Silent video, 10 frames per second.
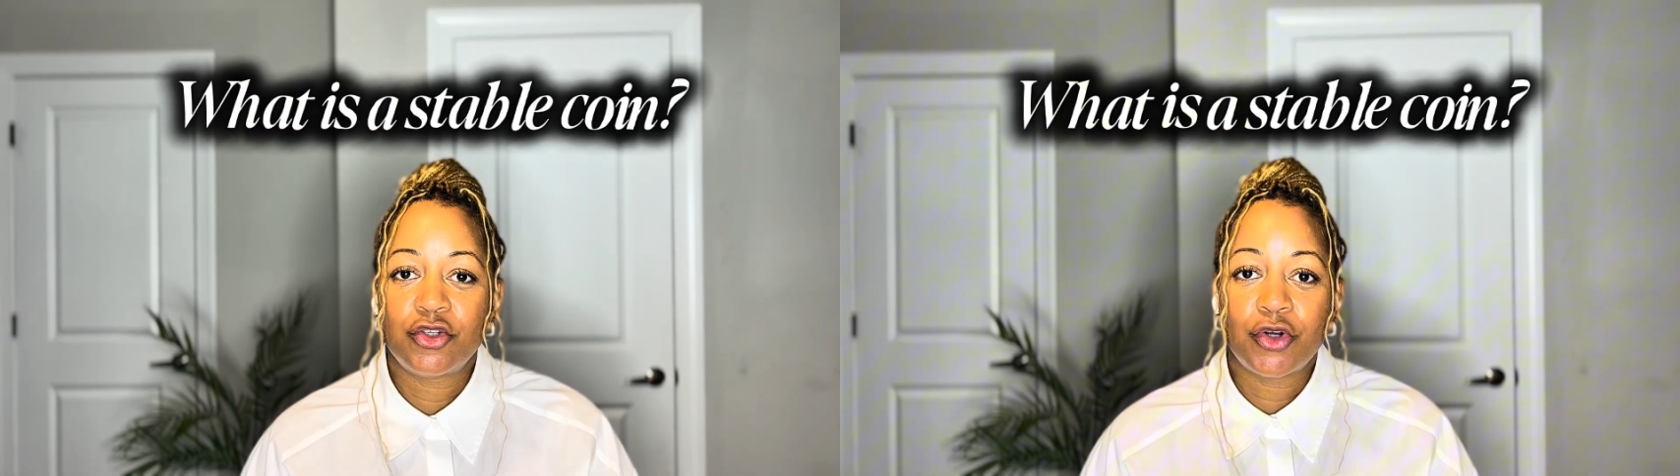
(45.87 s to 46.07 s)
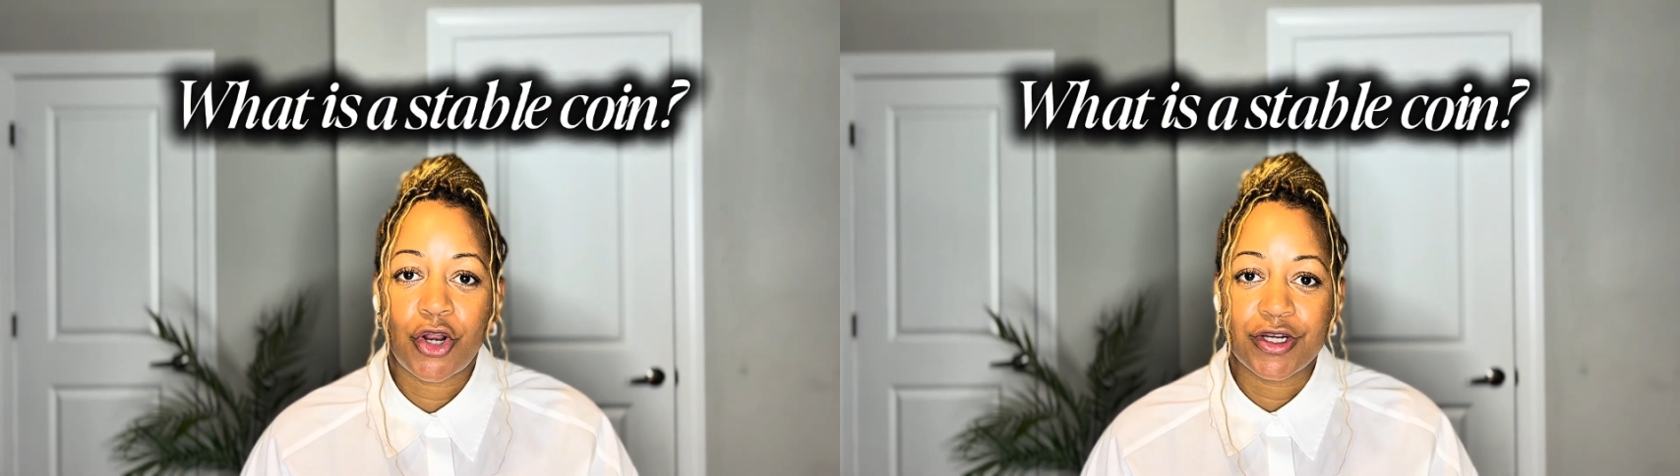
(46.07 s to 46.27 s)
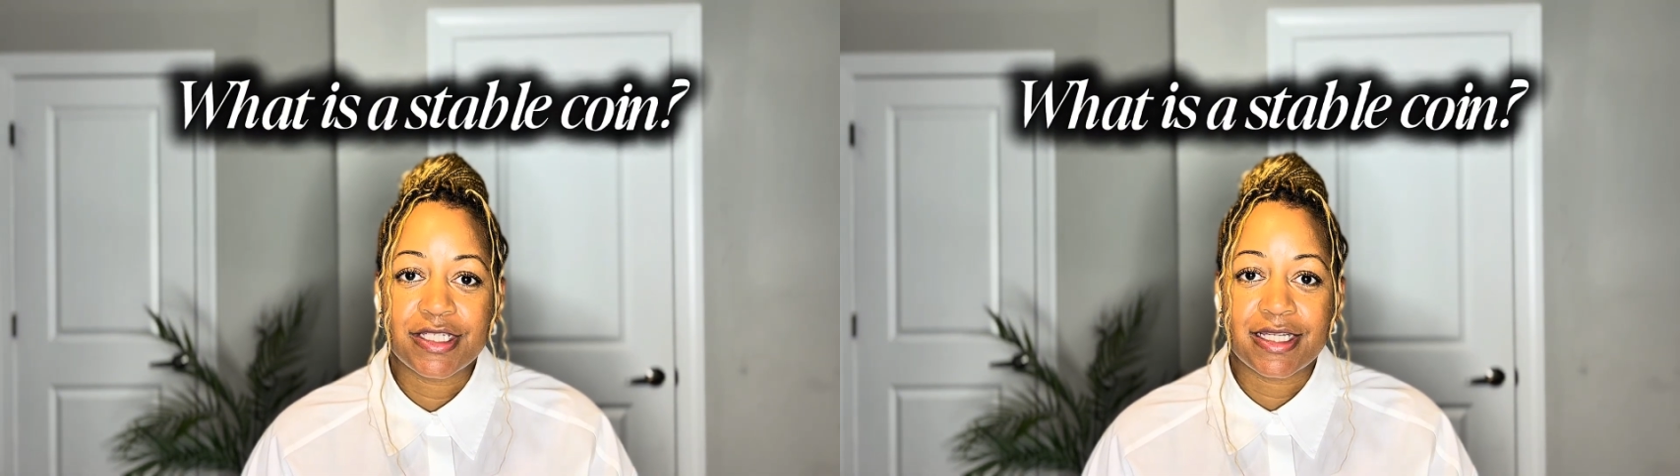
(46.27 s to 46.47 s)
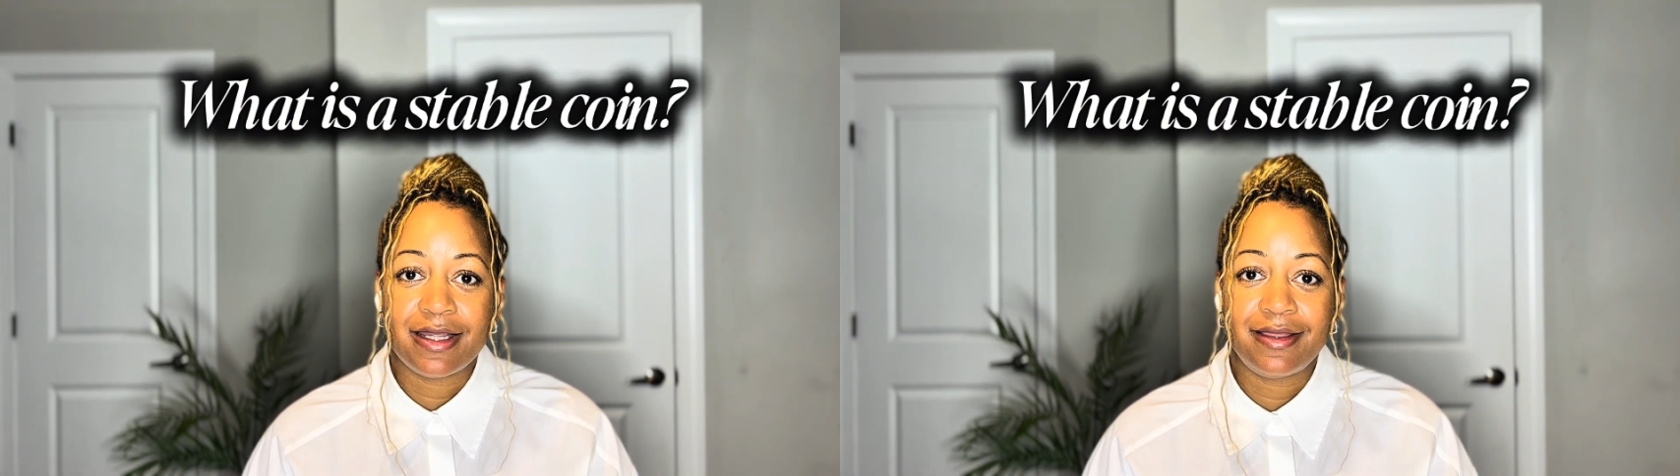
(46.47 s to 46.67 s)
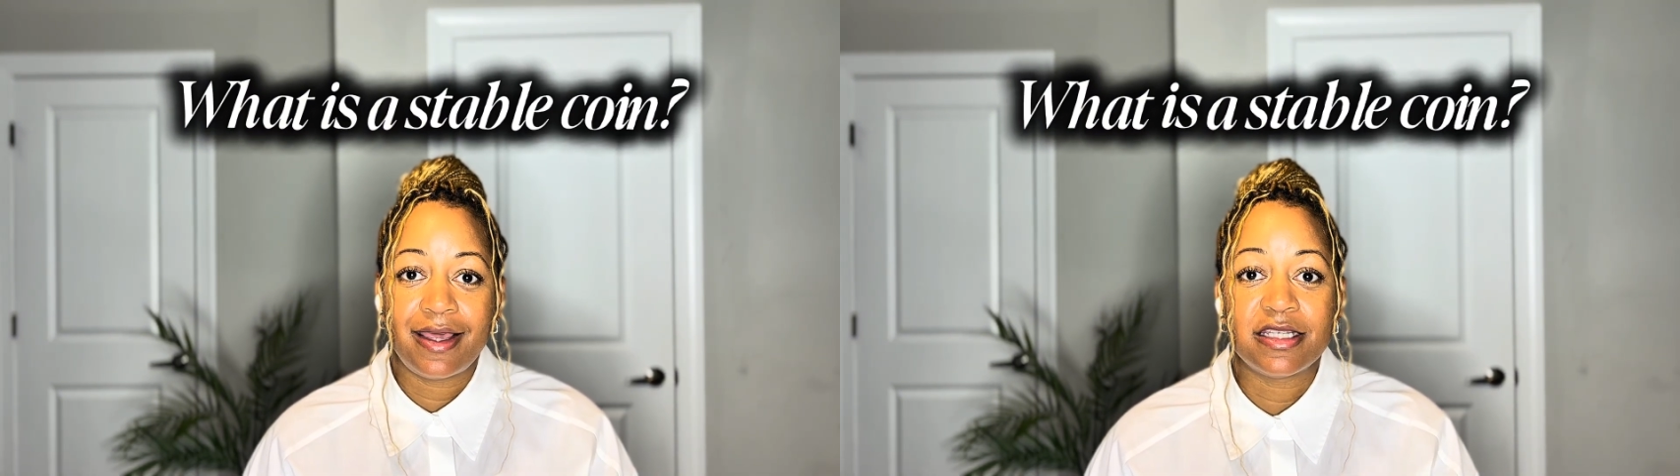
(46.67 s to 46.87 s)
currency
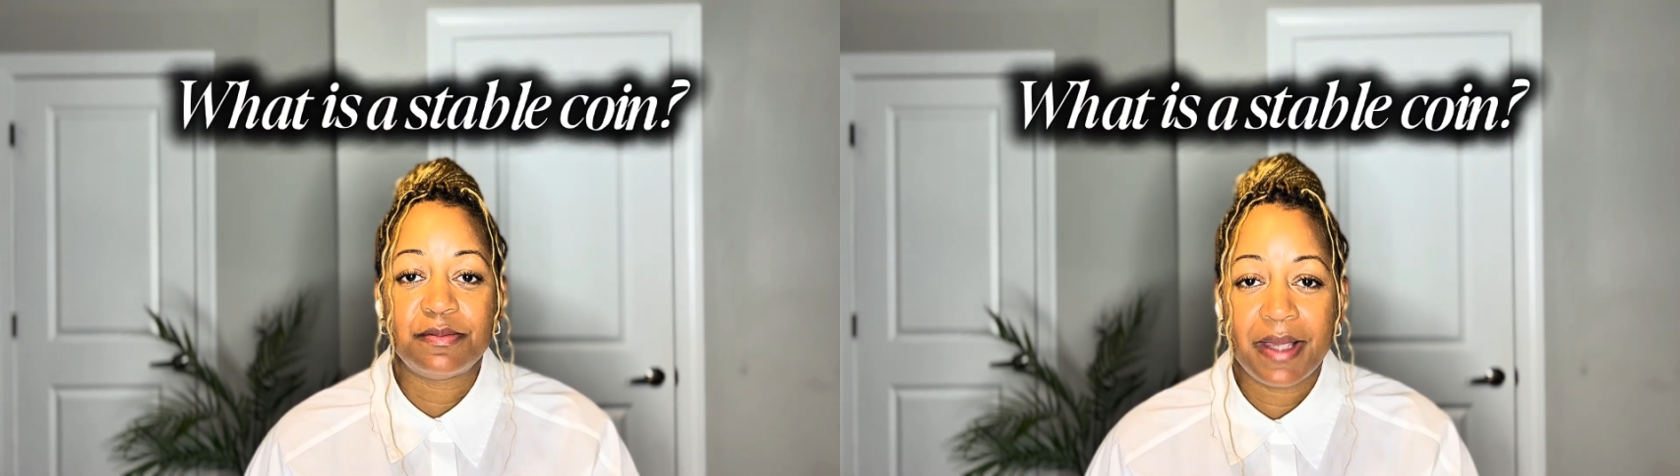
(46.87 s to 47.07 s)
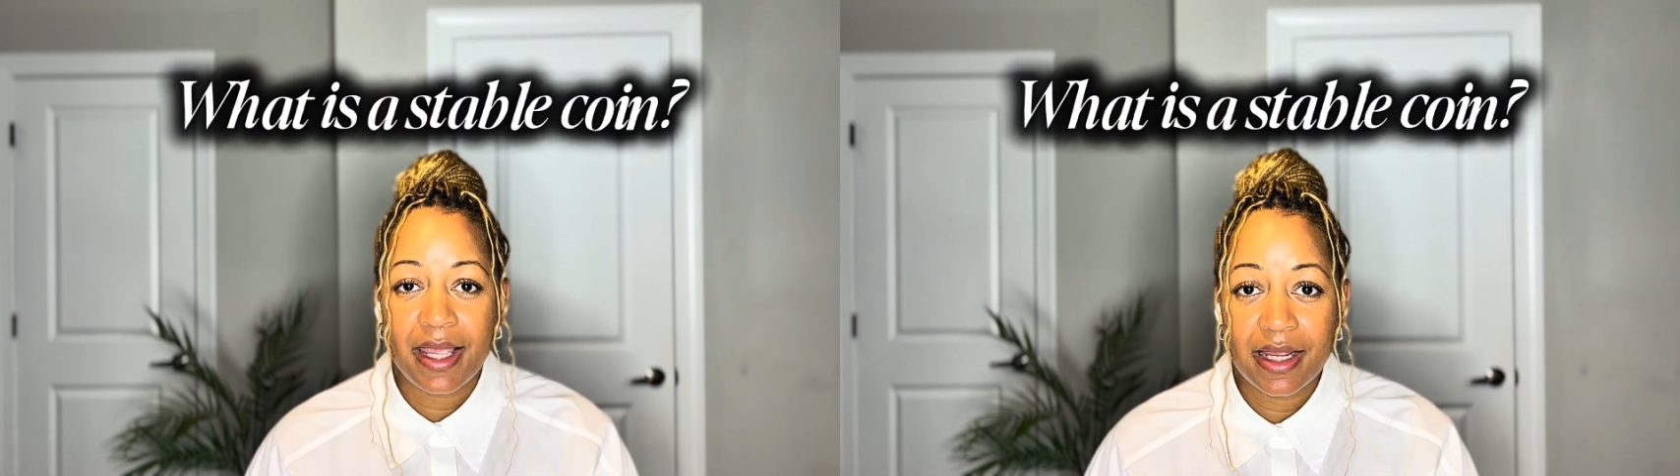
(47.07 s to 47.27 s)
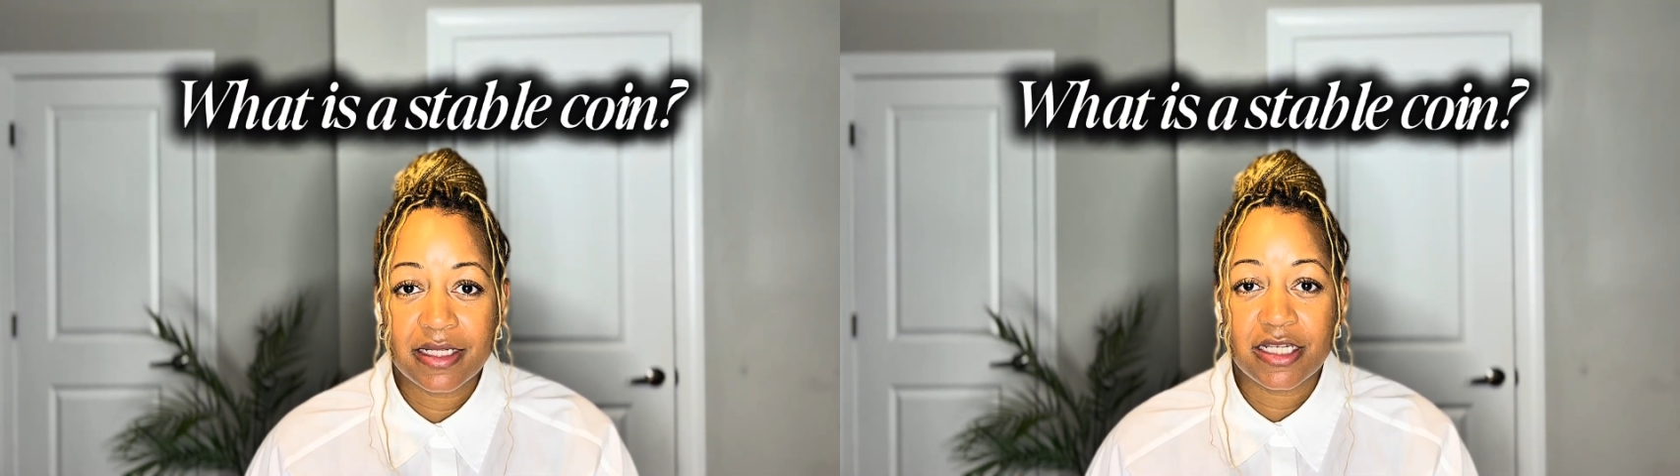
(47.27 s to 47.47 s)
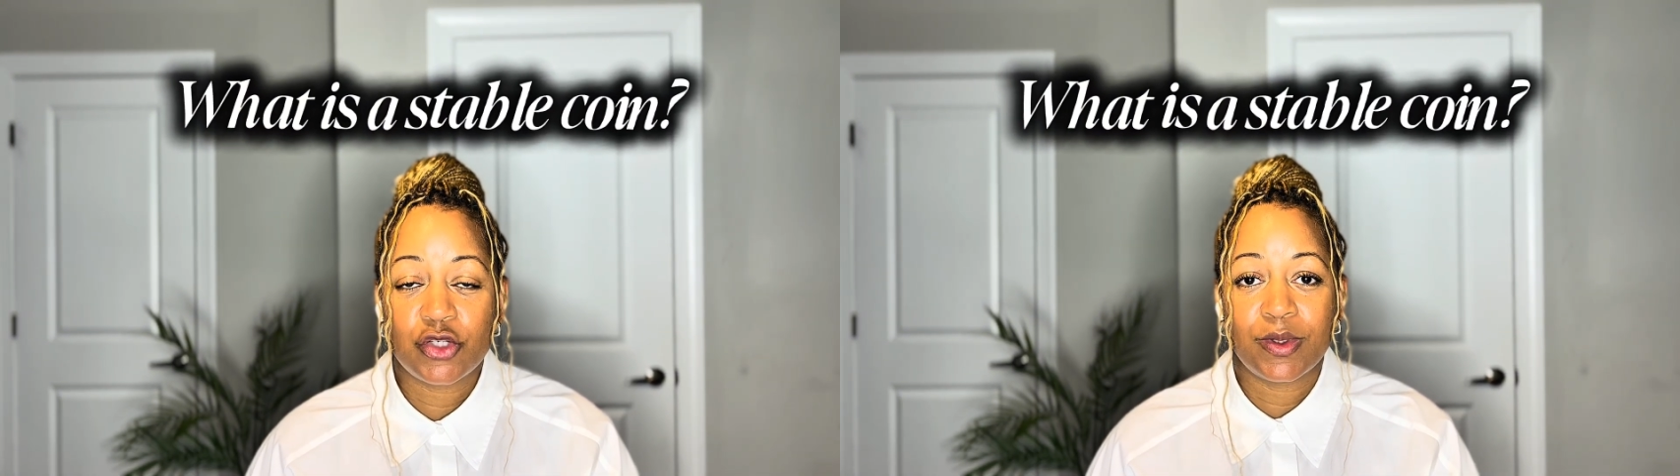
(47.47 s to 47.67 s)
that is pegged to